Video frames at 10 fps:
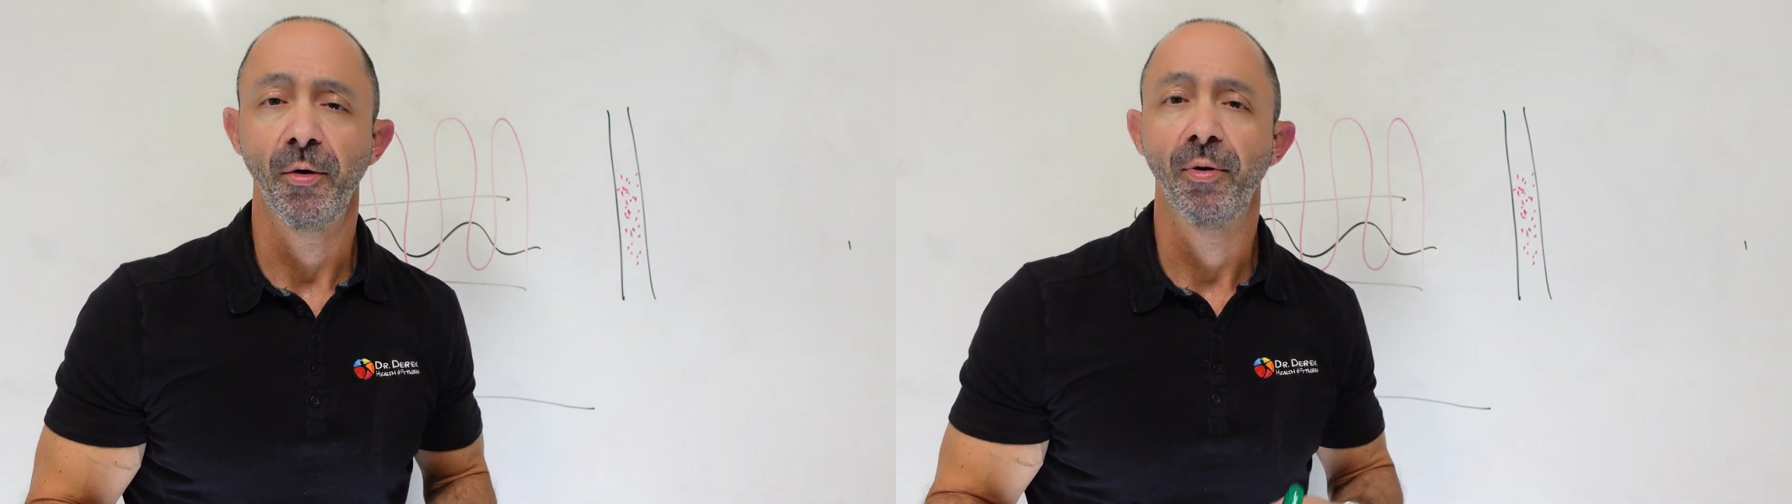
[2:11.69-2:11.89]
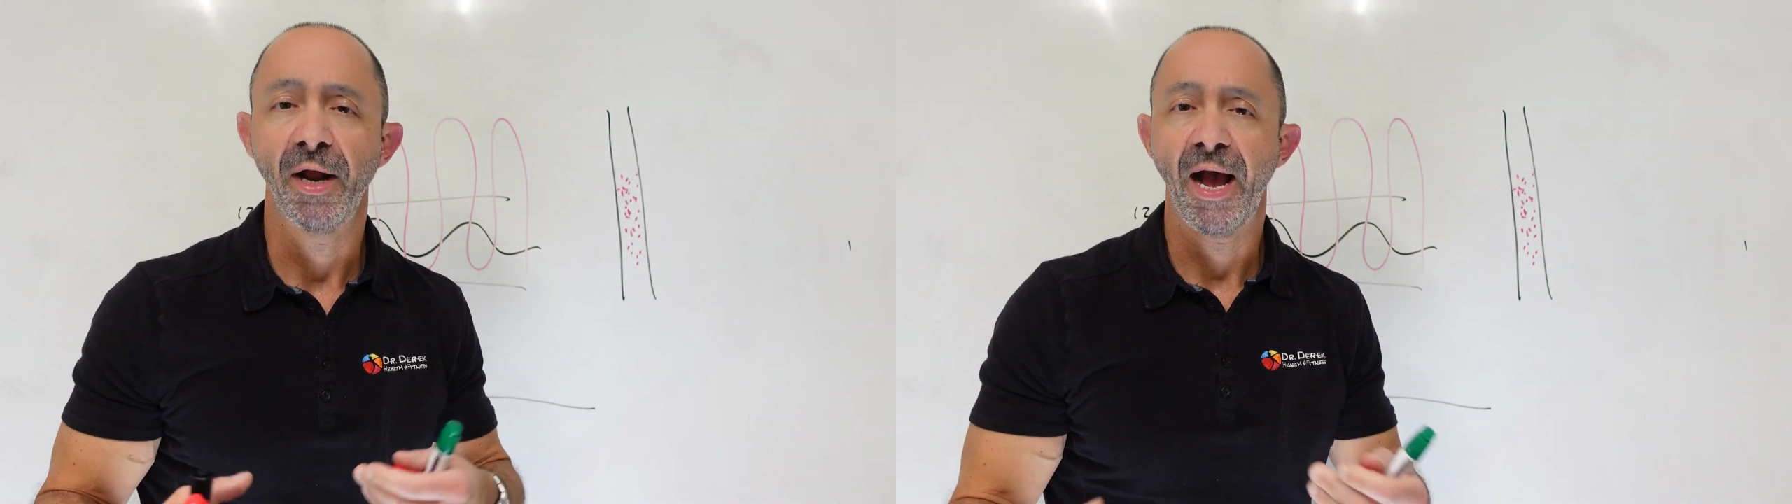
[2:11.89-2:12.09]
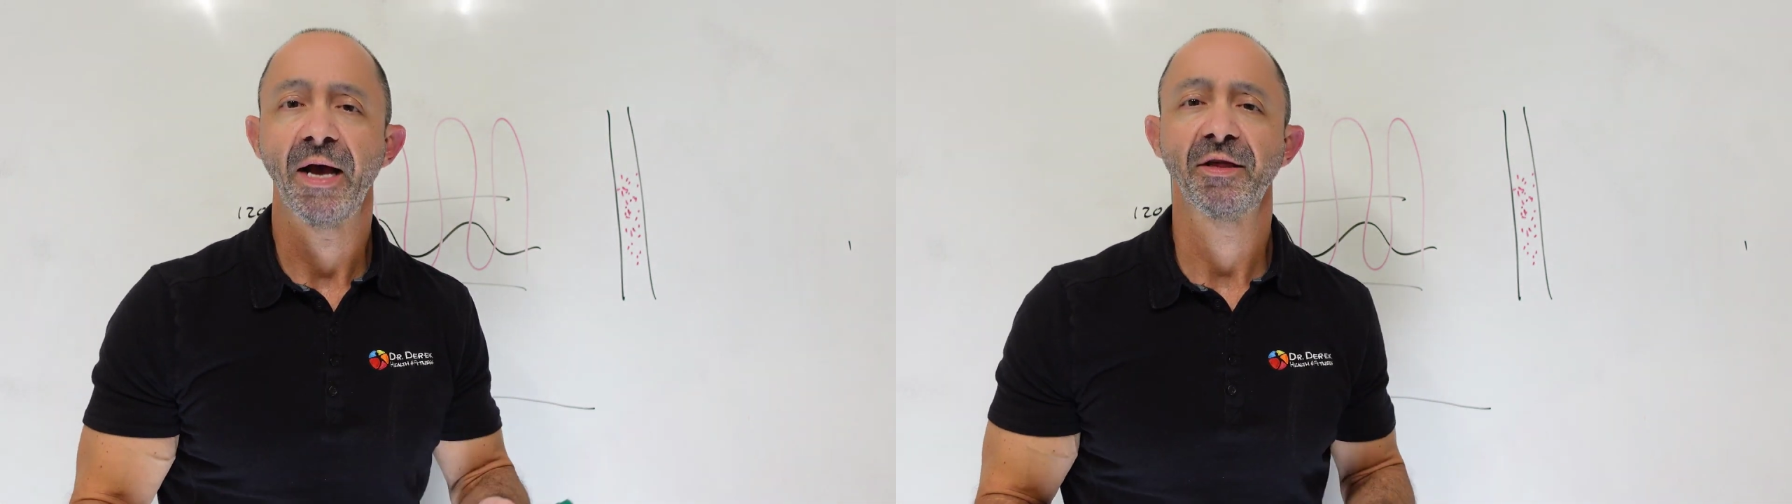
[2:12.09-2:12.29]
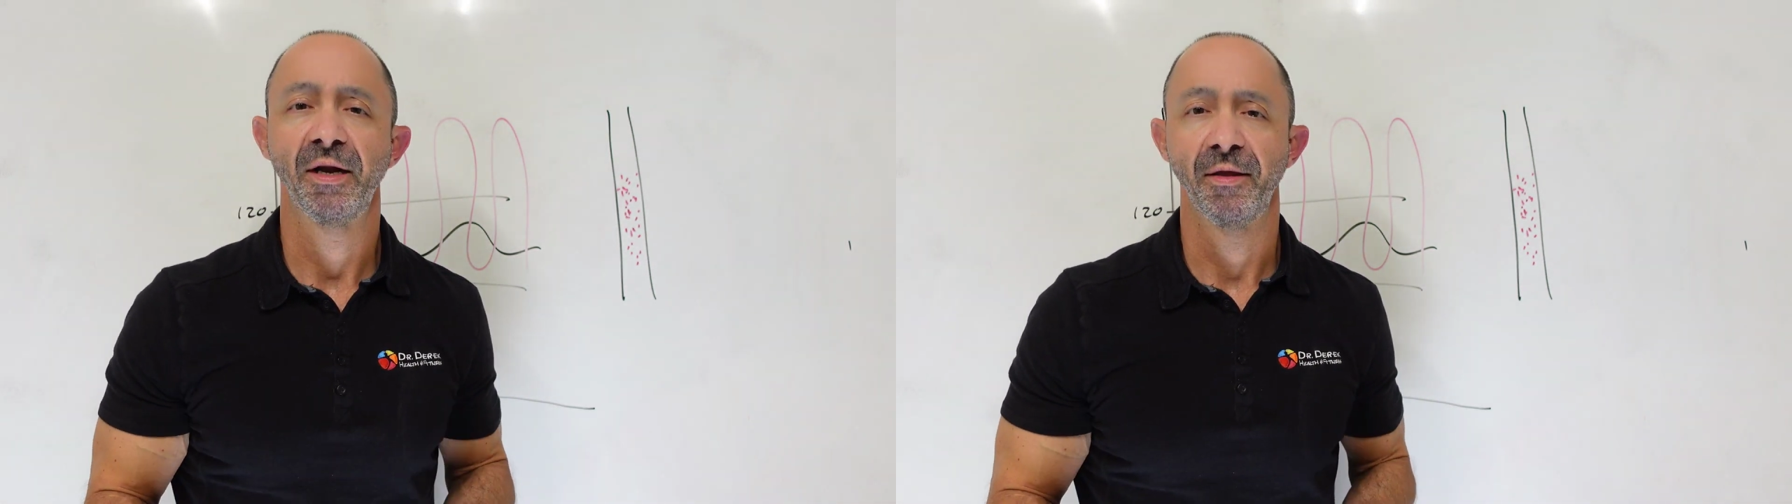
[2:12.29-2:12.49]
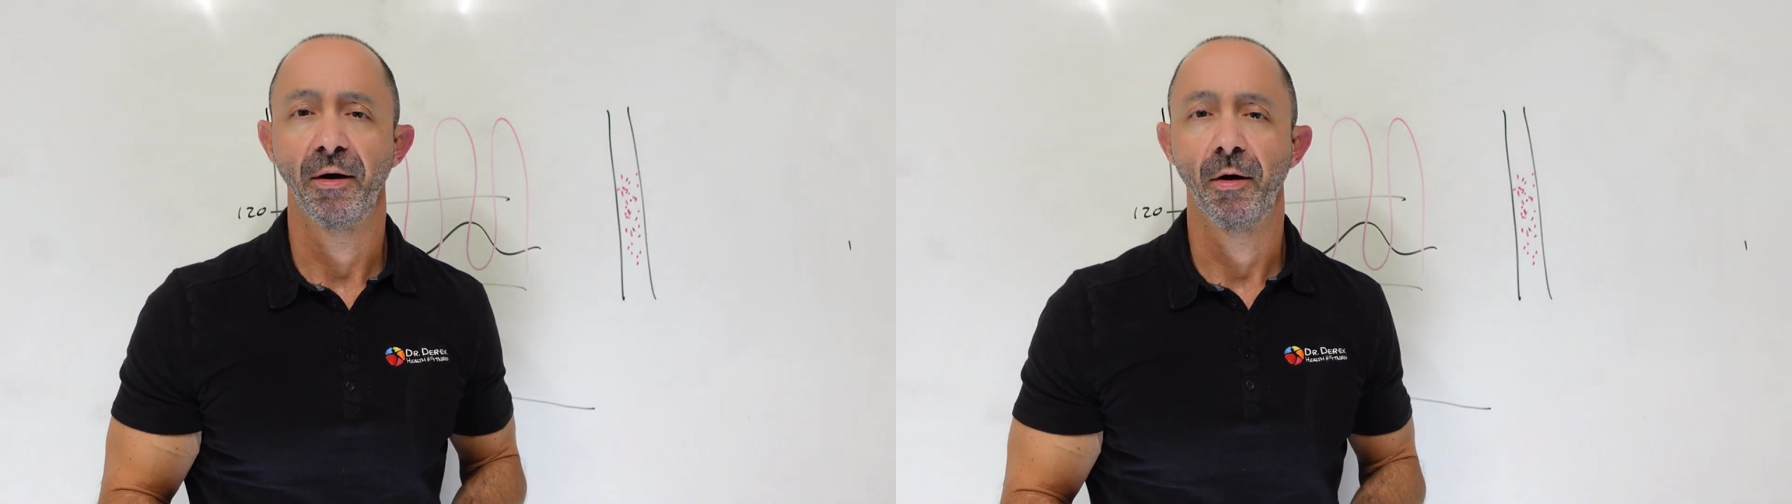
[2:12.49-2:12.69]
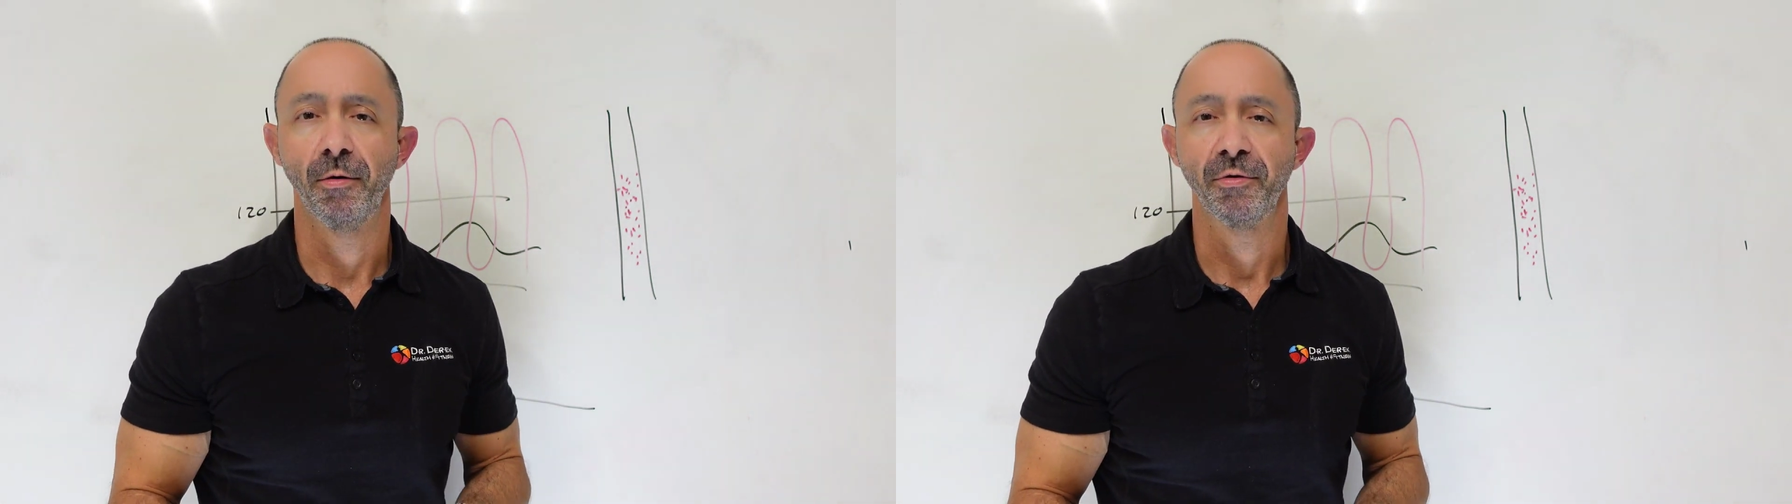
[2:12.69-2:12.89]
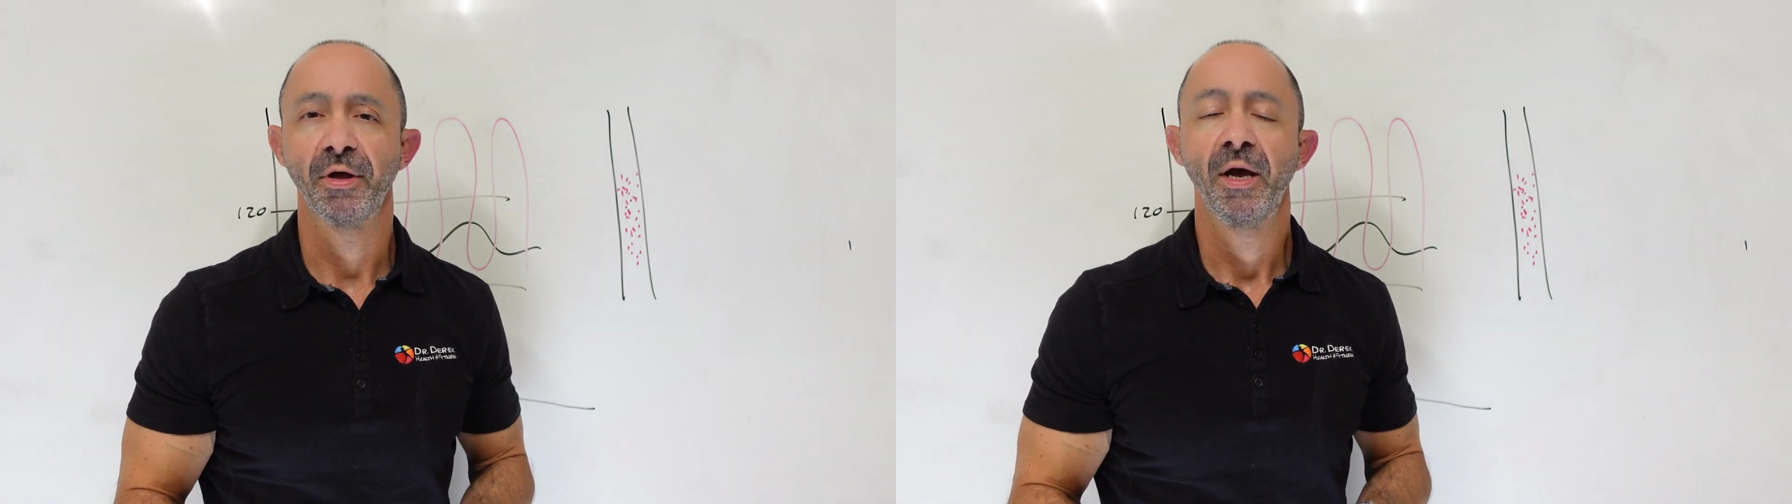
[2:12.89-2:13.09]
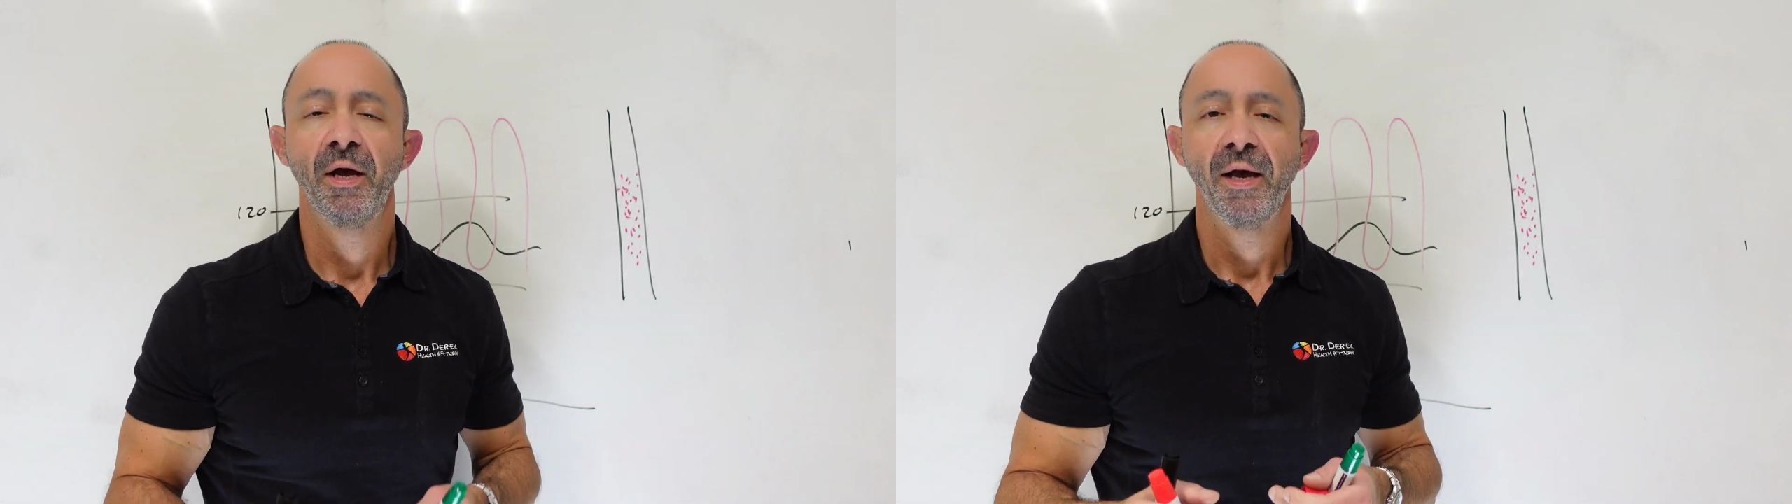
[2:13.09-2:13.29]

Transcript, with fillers: you put acid in the hose,